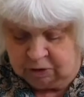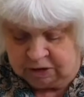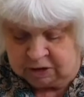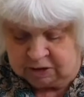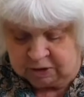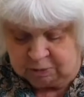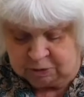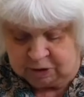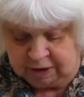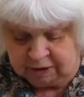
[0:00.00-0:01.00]
wretched
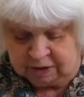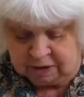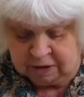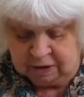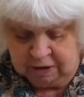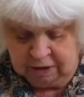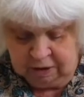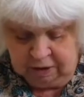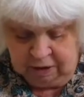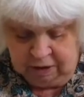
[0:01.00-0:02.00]
subjects,
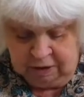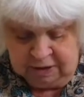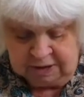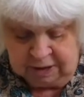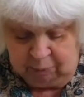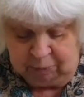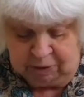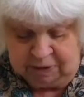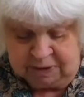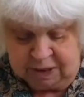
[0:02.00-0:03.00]
and his
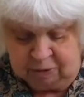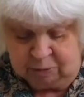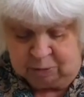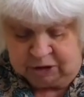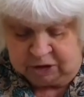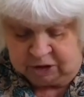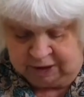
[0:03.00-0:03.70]
capital is now in British